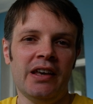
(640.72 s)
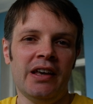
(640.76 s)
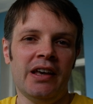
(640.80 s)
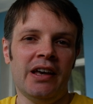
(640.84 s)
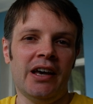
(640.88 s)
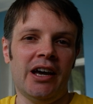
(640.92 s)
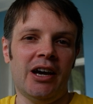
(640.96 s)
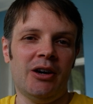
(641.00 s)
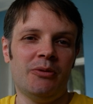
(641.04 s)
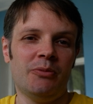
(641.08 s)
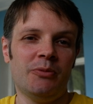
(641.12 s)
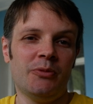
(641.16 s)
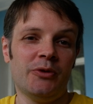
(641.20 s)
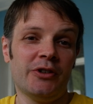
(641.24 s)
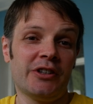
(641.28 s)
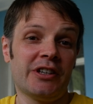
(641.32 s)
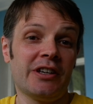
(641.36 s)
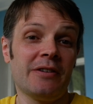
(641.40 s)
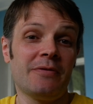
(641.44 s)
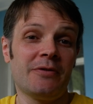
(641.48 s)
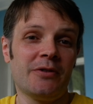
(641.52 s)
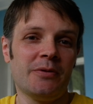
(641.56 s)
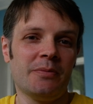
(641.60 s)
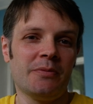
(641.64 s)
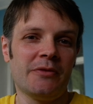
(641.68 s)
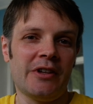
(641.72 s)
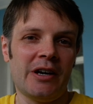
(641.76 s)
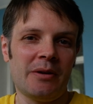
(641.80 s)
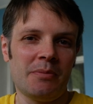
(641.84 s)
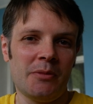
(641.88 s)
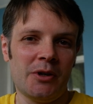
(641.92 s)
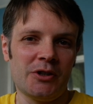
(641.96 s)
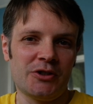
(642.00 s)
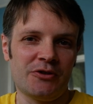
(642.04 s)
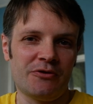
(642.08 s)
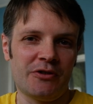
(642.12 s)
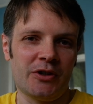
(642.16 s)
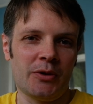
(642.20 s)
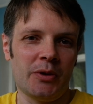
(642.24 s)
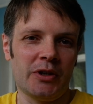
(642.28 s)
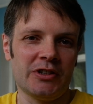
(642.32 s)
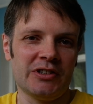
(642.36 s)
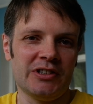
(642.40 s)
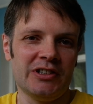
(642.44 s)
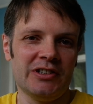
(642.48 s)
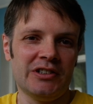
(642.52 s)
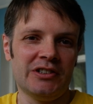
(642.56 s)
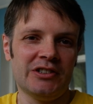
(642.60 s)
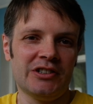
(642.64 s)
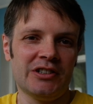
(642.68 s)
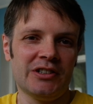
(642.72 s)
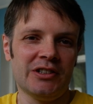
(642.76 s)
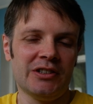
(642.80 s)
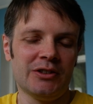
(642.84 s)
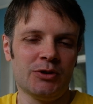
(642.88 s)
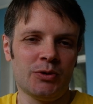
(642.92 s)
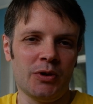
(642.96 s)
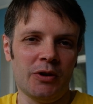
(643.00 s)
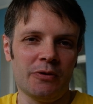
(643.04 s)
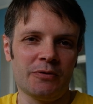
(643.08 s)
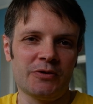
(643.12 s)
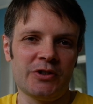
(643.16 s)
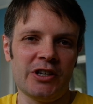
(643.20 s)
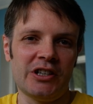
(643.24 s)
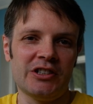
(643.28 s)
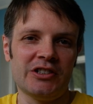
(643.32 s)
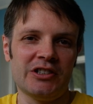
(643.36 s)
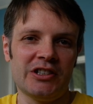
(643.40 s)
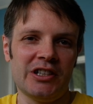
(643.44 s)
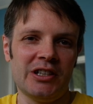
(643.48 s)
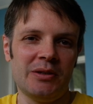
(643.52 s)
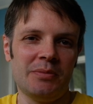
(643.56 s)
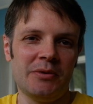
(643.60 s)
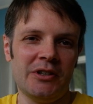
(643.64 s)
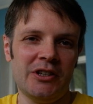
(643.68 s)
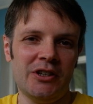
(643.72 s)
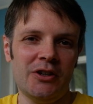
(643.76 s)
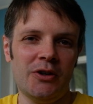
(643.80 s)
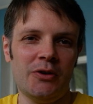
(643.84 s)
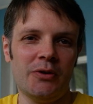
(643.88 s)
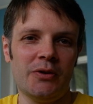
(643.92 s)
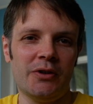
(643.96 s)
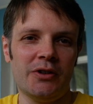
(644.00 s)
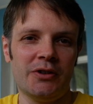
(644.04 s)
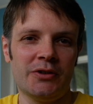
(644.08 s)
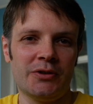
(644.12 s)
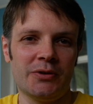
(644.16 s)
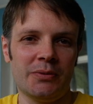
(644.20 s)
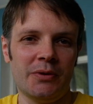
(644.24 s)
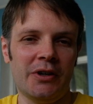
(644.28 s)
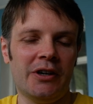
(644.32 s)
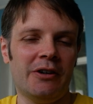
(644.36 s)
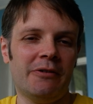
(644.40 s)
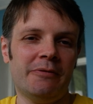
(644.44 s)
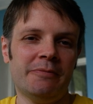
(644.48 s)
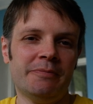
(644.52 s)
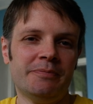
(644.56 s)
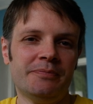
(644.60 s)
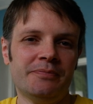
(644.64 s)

and would give them that much requested 12th gen CPU as well.